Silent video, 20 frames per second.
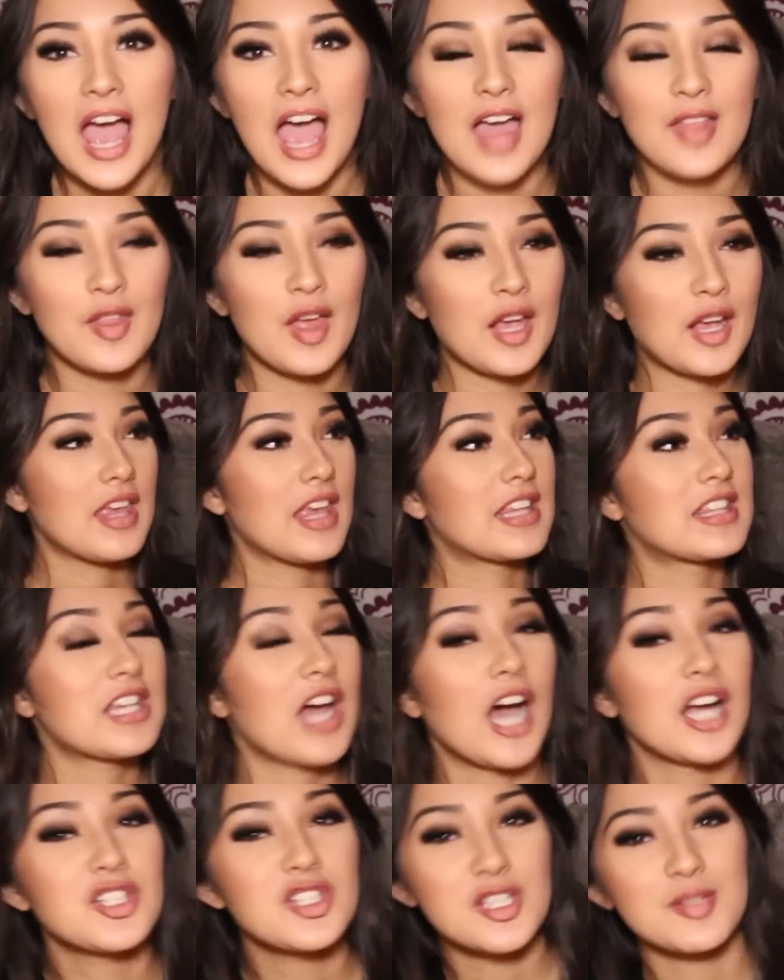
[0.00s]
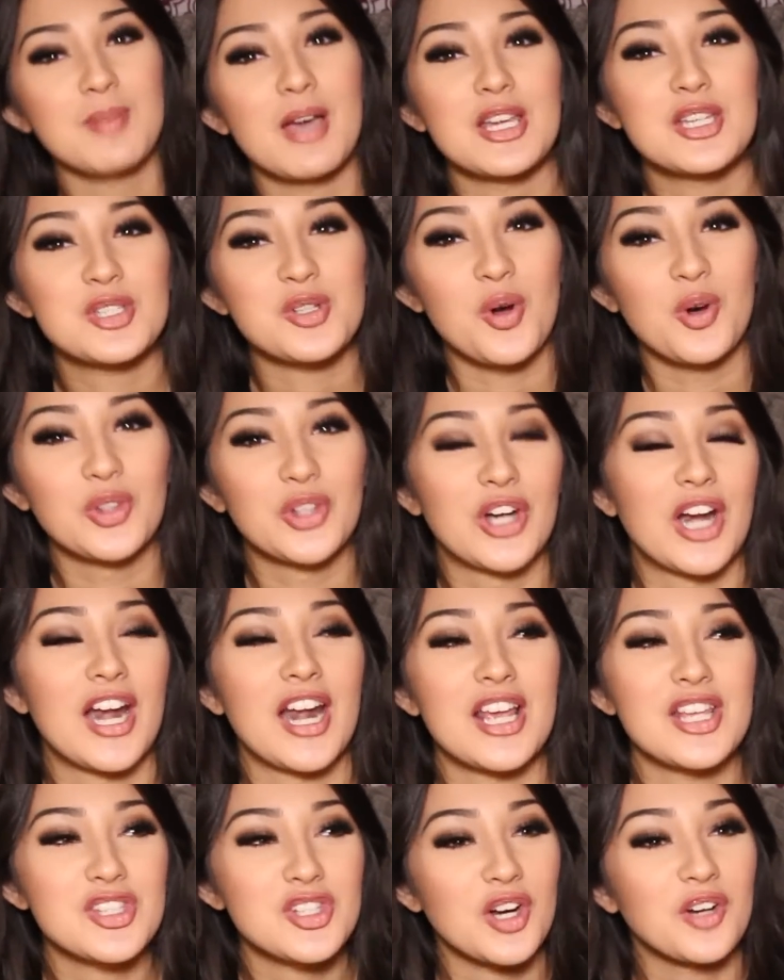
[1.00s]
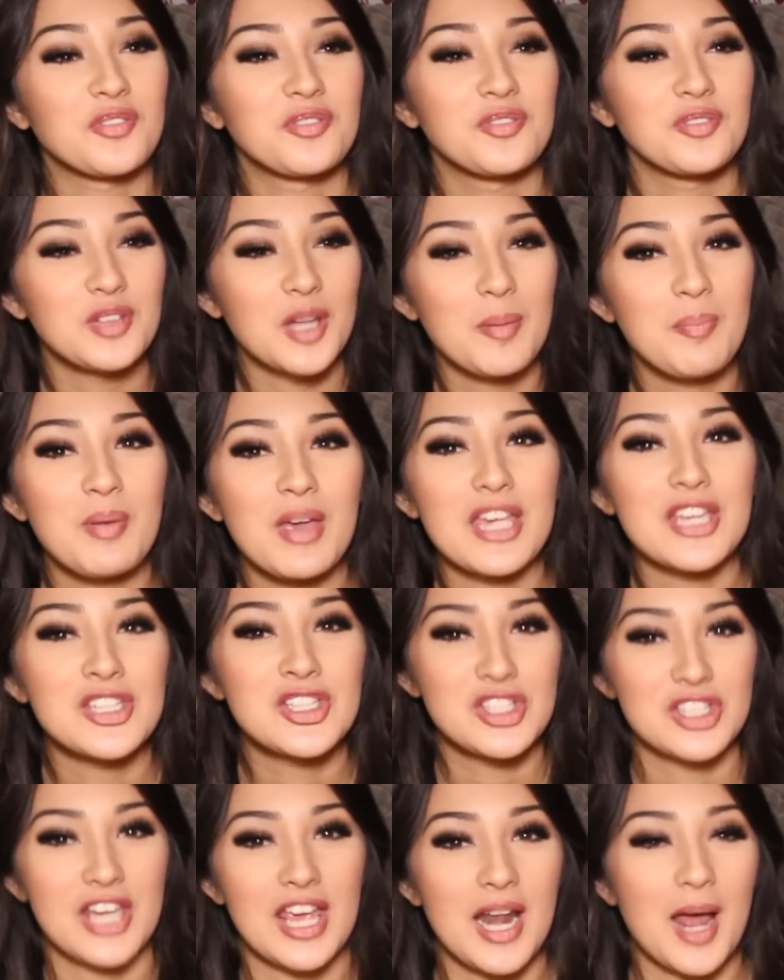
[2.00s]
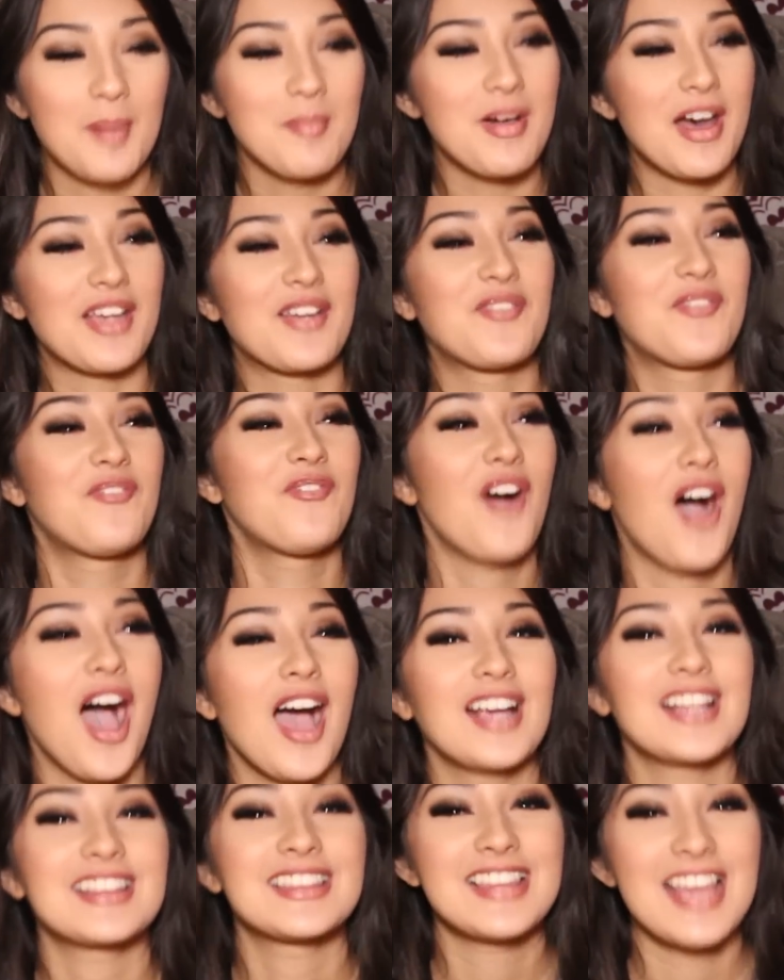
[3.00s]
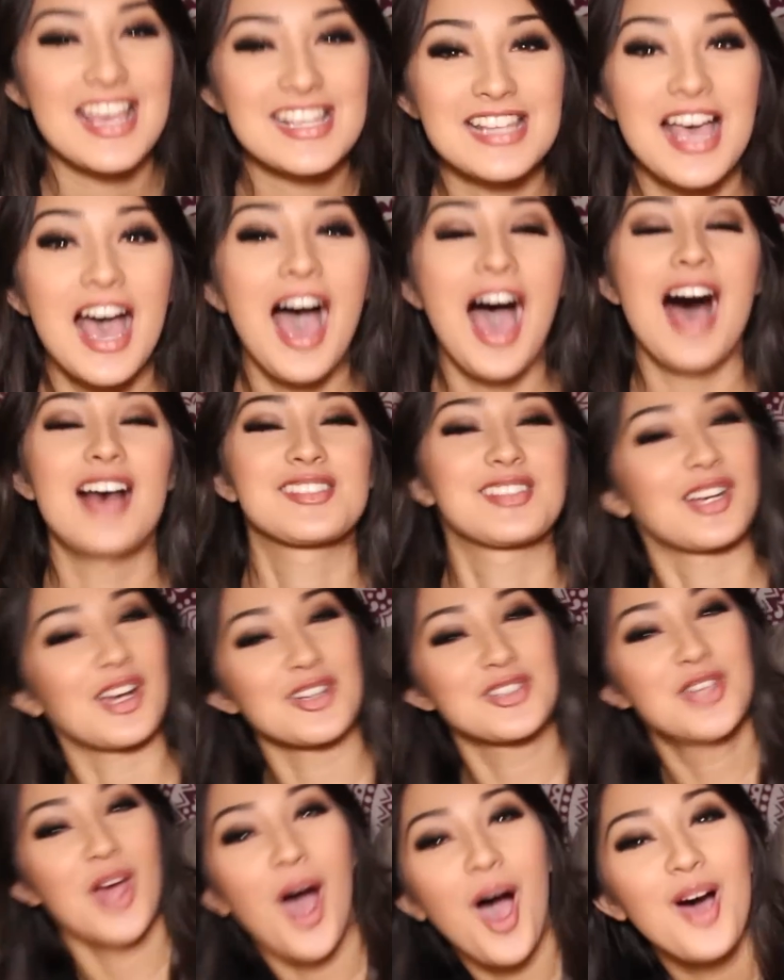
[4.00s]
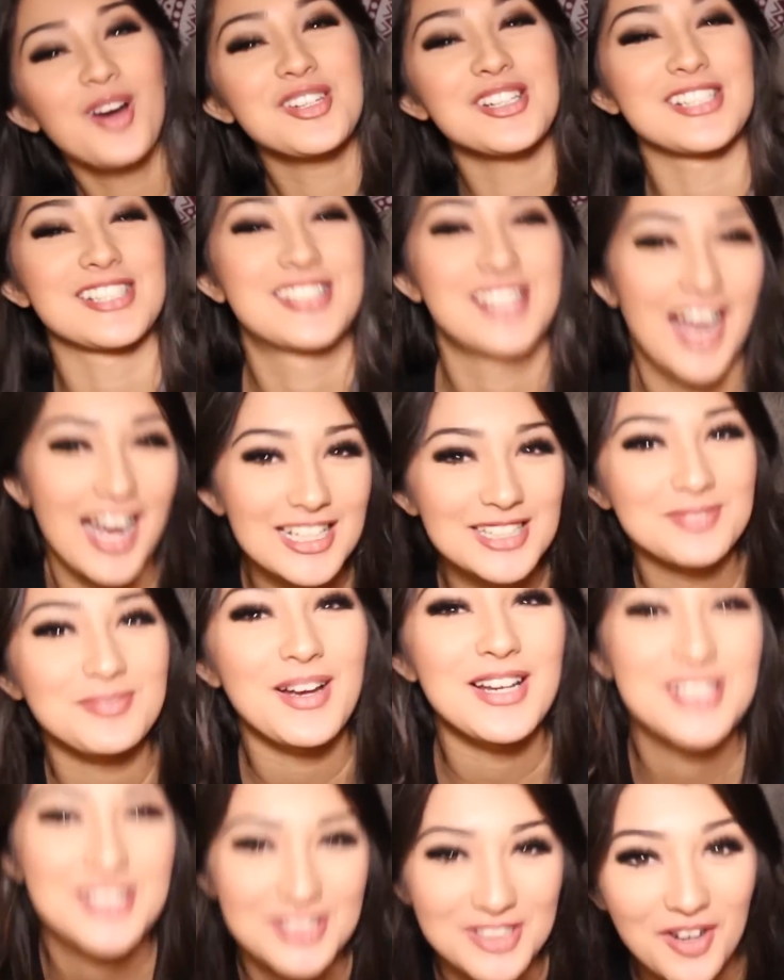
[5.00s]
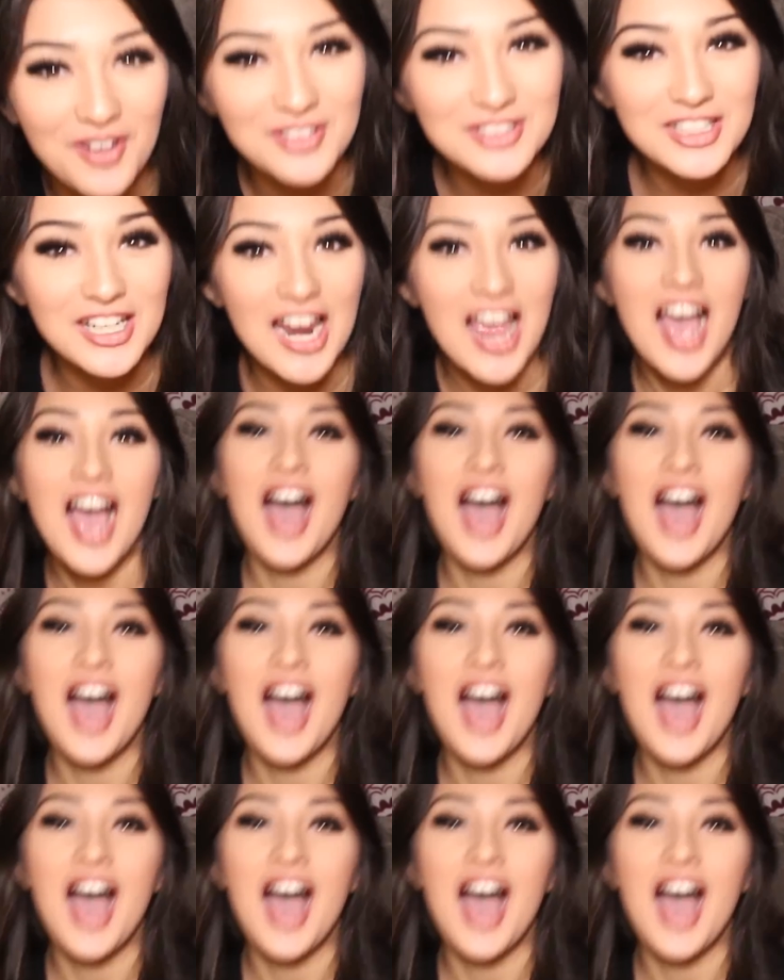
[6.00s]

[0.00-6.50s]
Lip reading: And like it touches my shoulder and I start flipping shit. I'm like, fuck this. I was like, a toe just touched my shoulder.